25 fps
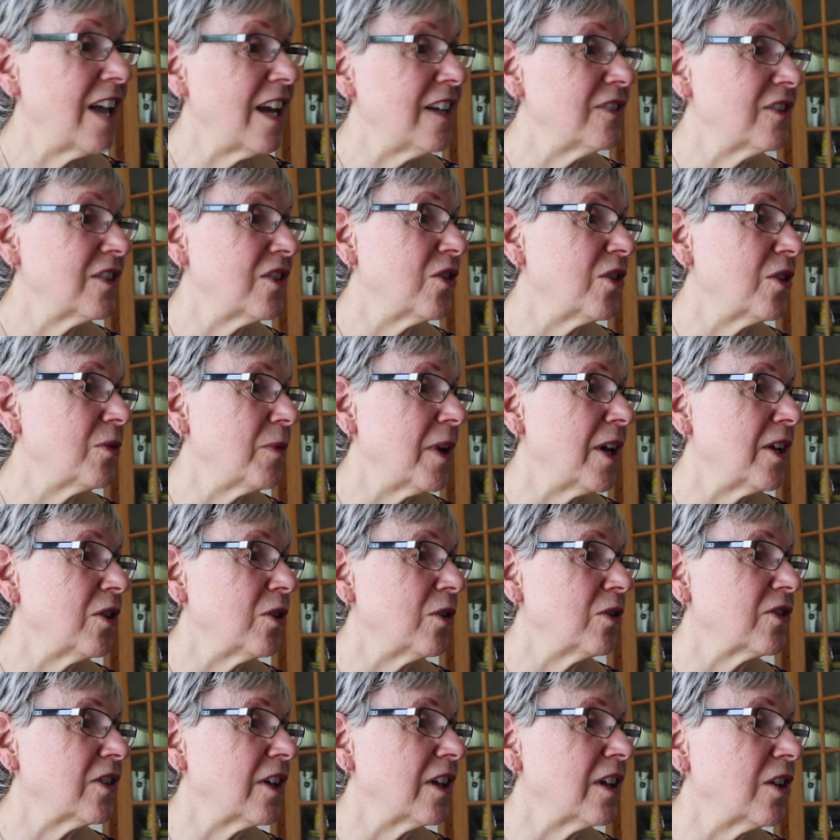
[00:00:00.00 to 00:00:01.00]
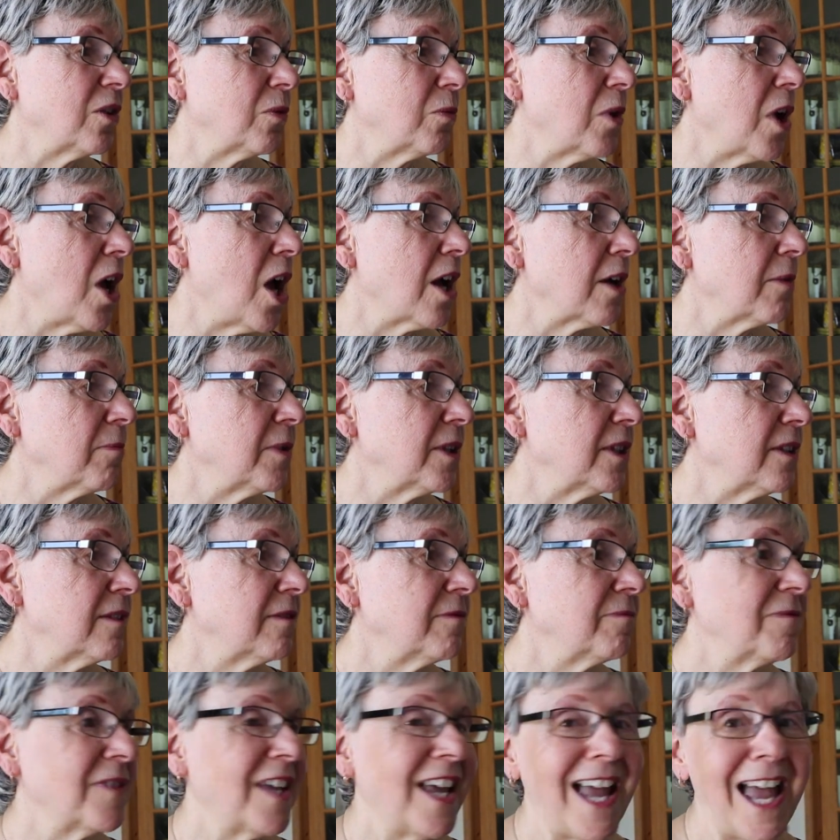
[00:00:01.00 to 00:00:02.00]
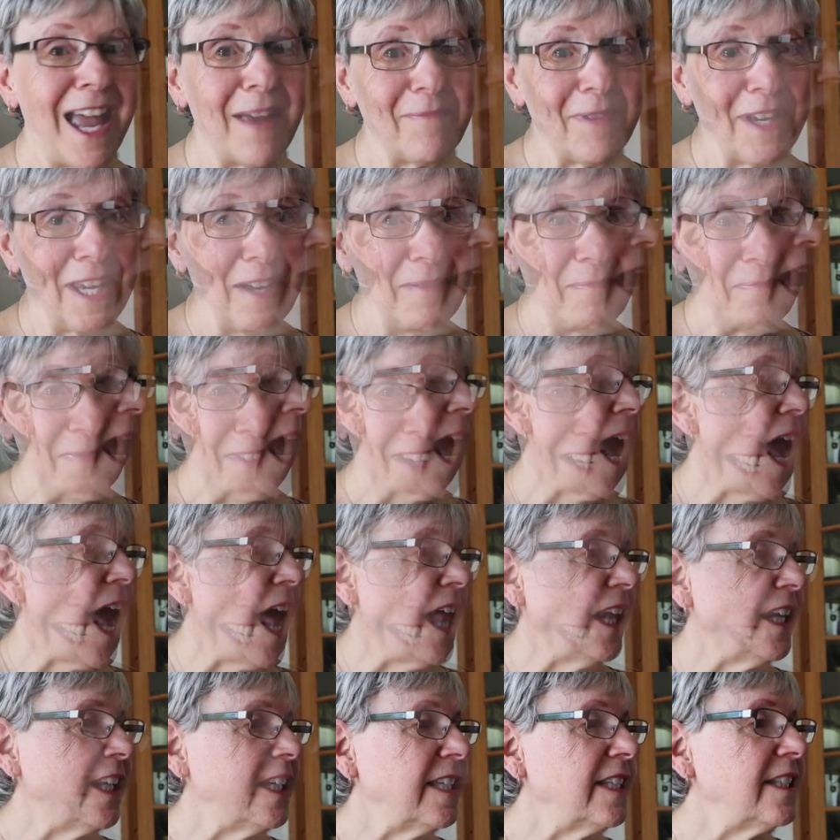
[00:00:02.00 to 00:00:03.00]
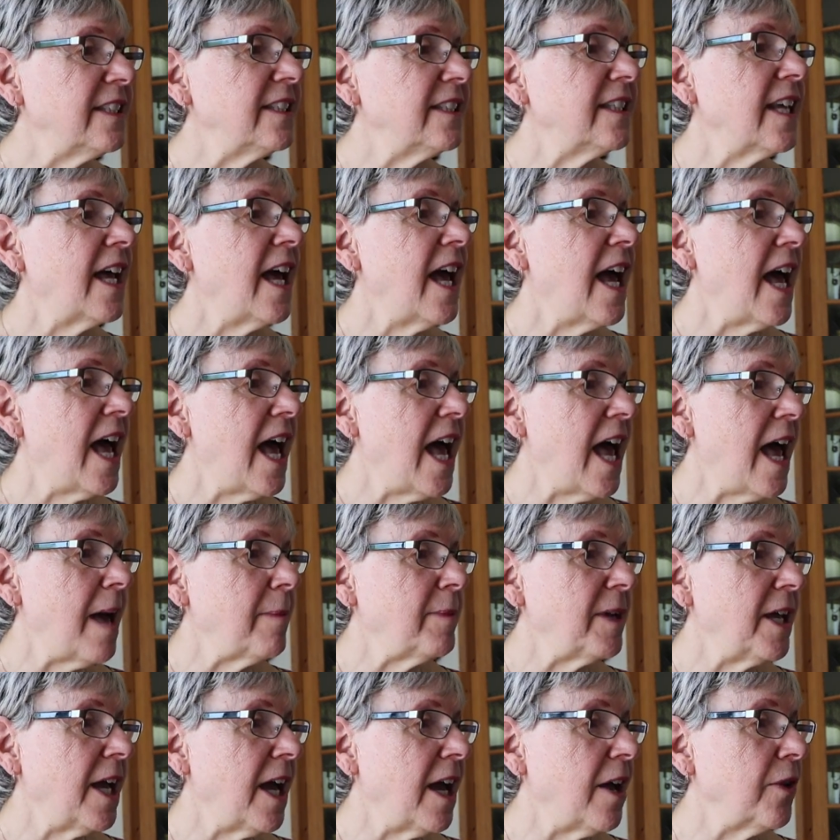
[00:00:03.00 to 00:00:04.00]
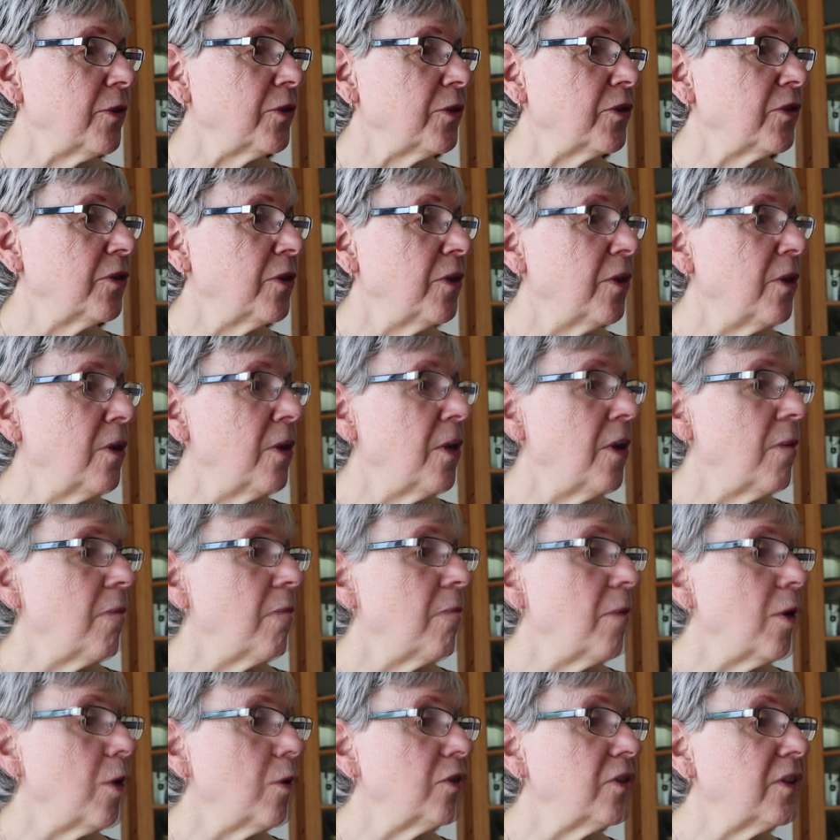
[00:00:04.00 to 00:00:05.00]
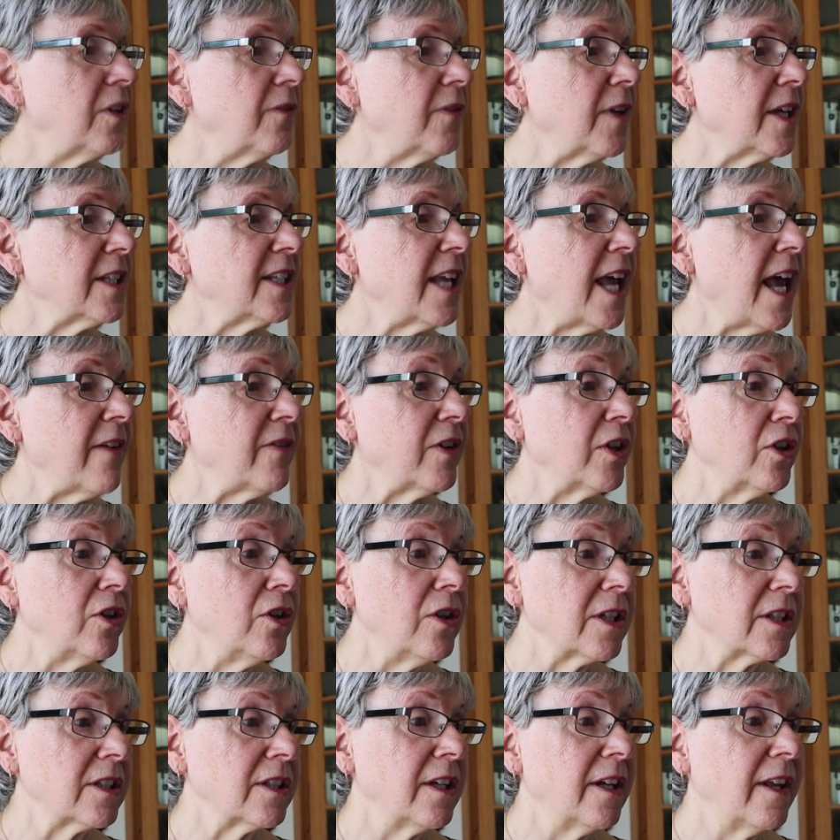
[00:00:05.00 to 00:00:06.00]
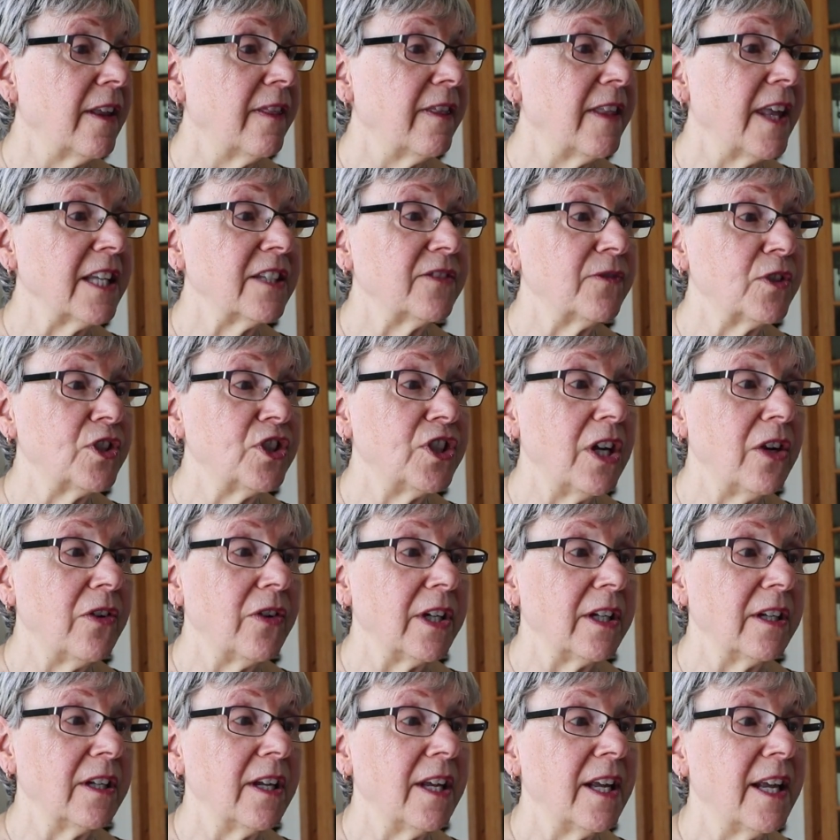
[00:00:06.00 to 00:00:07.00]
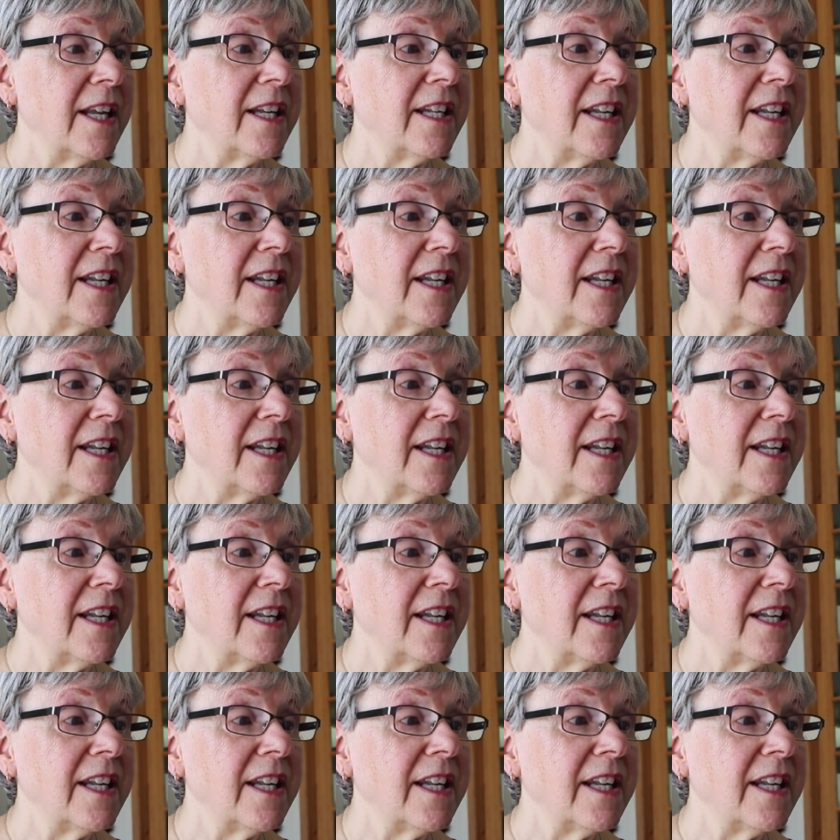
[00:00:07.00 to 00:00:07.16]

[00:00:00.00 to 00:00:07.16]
I sort of read hers a little wrong, but Hi, Cam. Holly's Hobby House. One that most of us haven't cooked. Thanks for sharing.